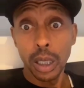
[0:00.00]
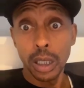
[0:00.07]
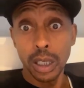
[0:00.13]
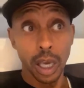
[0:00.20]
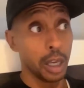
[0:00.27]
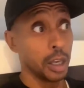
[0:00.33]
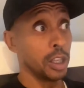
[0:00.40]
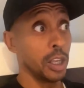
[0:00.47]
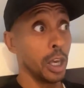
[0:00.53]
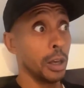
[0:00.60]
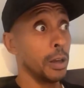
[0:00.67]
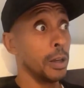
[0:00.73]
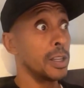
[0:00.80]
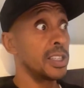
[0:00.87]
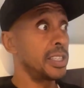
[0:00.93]
Yeah, yeah.
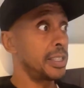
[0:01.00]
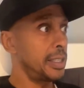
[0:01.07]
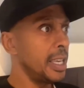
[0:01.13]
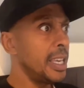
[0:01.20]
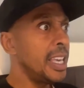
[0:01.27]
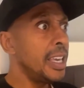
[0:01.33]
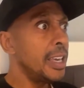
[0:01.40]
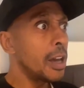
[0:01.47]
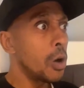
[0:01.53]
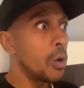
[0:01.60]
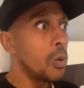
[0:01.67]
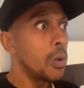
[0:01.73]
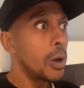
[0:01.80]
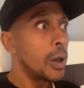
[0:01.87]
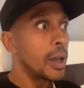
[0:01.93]

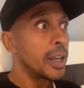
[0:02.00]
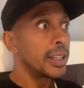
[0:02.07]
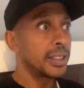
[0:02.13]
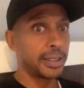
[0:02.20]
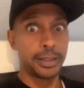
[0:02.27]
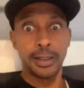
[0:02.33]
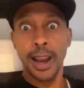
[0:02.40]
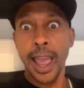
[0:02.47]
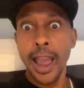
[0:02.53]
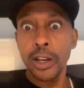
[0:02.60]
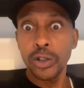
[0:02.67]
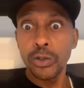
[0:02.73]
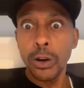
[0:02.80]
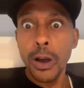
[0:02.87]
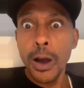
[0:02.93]
CEO
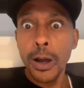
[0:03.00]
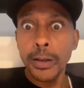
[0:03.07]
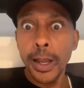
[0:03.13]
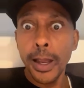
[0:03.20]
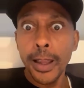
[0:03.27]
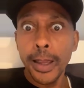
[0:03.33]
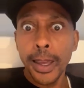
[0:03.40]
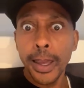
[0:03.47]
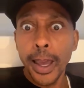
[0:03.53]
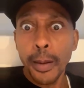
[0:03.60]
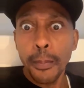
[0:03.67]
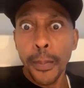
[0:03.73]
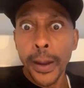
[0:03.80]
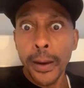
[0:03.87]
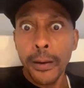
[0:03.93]
slash drug dealer
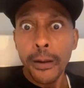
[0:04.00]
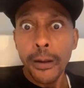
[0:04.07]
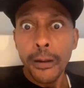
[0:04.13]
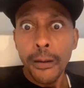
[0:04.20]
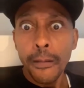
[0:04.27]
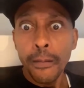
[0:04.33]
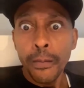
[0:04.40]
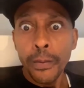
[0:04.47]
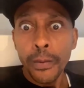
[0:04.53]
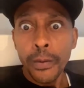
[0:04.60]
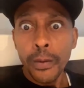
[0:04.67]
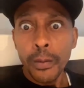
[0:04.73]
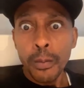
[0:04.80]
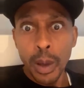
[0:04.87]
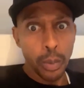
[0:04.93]
kingpin.
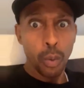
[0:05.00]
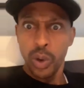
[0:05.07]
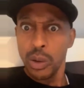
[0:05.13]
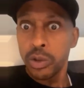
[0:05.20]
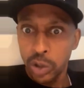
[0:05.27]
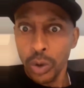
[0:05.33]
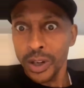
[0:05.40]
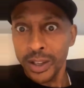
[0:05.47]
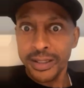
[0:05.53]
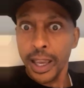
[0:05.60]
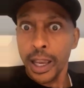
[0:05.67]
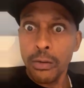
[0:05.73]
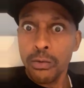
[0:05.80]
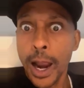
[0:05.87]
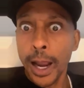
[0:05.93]
Remember, we was on the
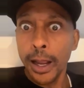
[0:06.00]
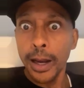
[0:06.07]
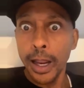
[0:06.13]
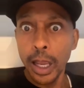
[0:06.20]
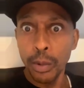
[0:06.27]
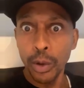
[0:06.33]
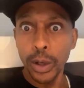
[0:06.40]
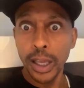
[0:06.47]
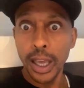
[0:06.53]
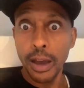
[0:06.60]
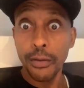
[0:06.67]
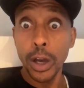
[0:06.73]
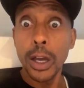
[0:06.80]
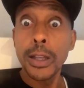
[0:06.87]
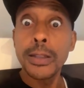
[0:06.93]
same record label
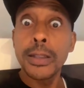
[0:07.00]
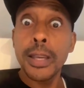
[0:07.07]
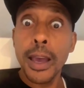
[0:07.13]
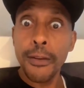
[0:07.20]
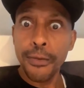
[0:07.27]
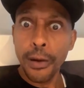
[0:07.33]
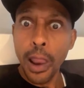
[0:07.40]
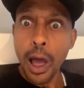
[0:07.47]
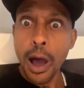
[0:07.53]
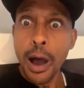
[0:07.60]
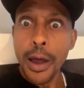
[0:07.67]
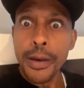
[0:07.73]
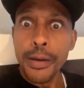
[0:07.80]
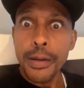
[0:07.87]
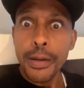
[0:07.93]
together,
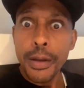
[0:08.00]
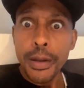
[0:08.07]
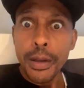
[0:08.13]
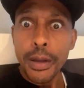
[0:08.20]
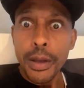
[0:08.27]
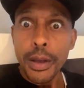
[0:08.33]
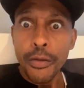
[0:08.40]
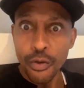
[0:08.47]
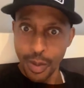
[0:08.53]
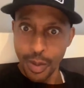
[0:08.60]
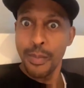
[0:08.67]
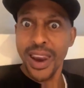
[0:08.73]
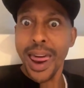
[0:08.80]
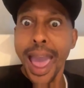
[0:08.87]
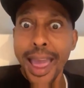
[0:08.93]
Teflon.
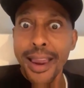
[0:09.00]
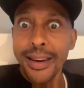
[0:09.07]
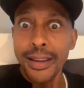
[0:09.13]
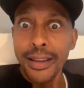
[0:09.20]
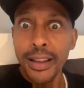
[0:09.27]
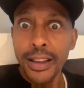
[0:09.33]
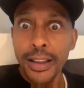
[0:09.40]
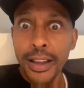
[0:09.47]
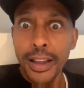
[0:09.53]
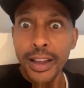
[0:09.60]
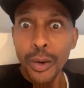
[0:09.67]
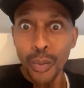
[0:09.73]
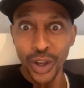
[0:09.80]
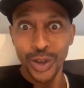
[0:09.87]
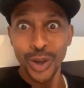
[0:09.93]
Remember that?
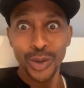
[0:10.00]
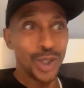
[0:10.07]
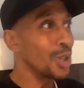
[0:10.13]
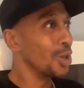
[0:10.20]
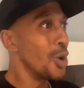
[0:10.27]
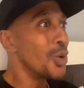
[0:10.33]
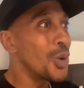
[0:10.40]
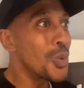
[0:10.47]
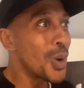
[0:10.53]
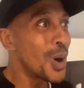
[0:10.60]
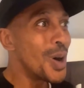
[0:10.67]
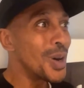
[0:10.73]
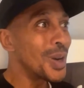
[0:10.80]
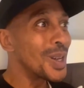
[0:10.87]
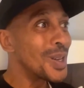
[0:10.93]
When you used to go to
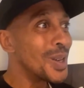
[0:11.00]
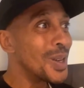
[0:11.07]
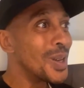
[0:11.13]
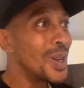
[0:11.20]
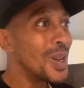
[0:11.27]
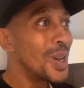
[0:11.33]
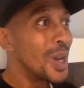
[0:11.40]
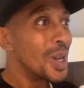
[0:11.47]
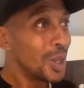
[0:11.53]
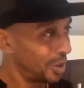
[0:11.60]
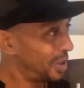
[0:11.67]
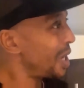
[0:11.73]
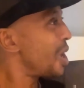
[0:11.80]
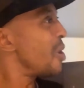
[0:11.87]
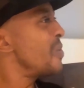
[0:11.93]
work, you
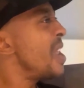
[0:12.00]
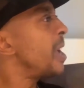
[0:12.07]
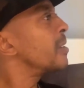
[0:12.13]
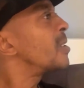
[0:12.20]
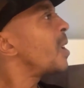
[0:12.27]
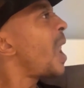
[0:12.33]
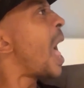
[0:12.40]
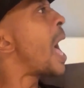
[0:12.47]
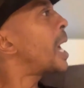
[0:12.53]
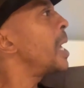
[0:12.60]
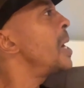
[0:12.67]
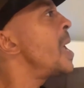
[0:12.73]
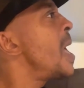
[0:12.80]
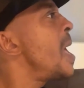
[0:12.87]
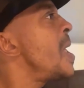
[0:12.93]
tell niggas, lock
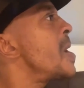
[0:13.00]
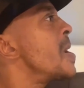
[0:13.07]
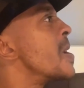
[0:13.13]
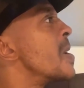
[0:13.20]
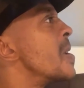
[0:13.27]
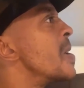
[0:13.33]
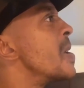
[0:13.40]
it in.